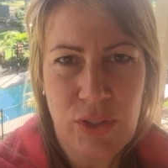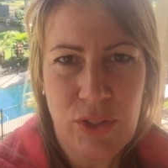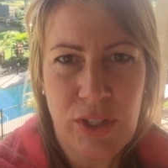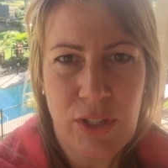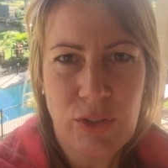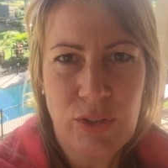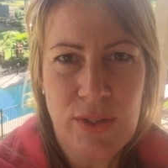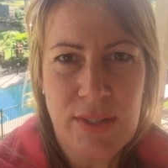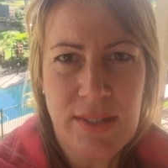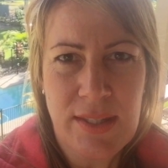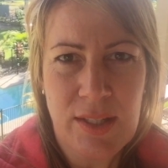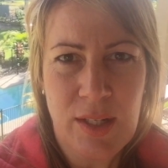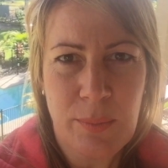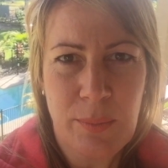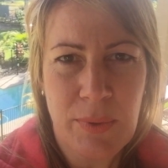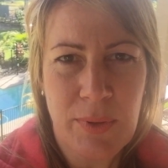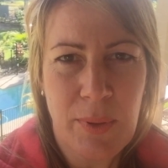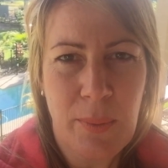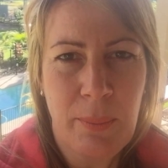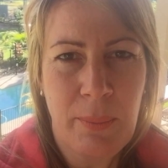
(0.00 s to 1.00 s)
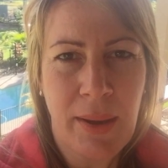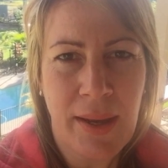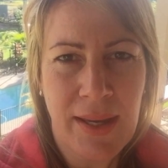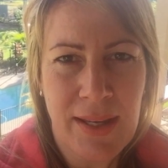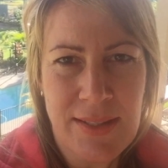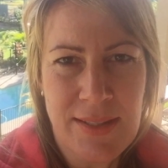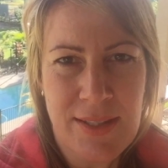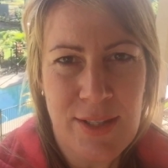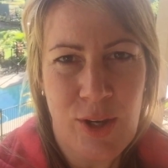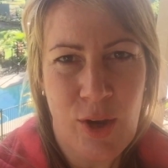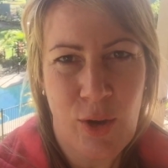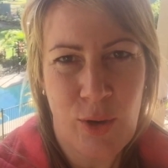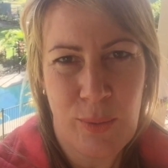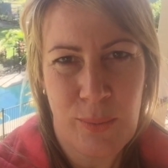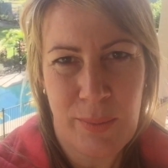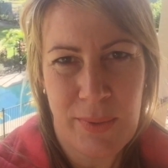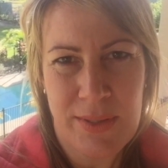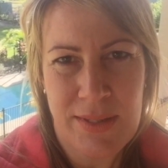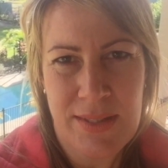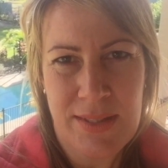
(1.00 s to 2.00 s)
you need to set up an amazing
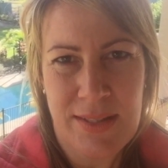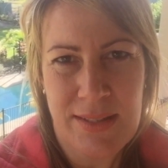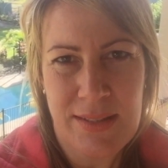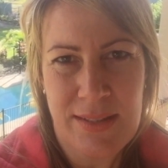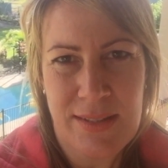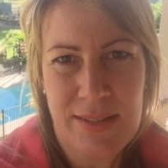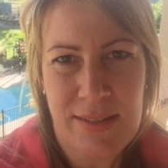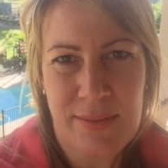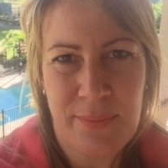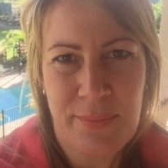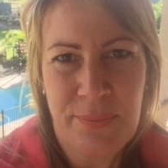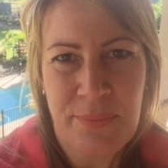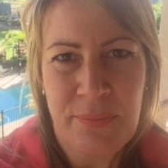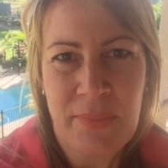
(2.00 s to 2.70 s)
home business.